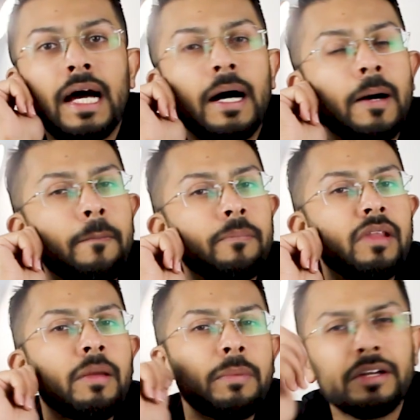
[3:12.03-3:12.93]

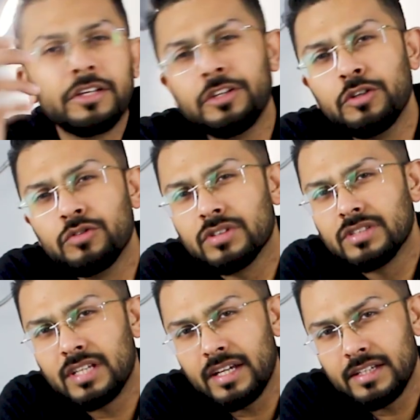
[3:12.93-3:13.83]
limited
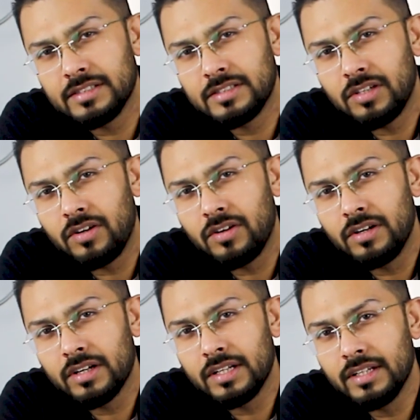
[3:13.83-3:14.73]
usage tests
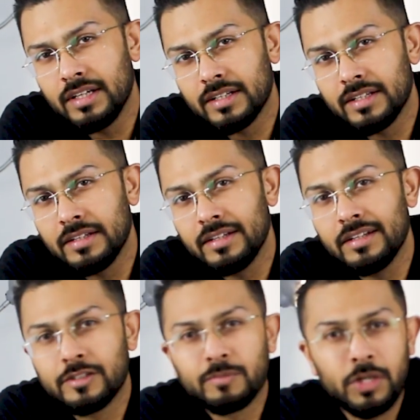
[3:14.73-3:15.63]
are conducted in
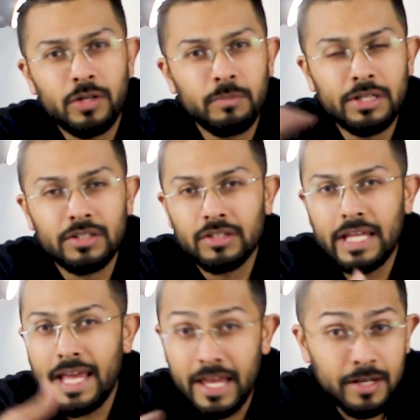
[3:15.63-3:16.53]
experimental
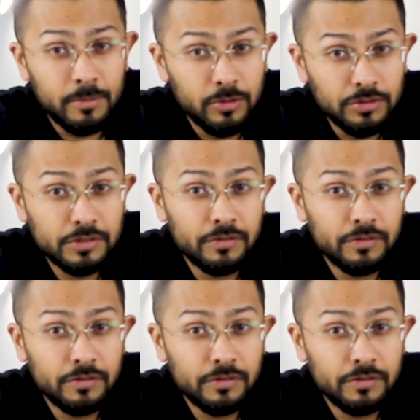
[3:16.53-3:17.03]
animals.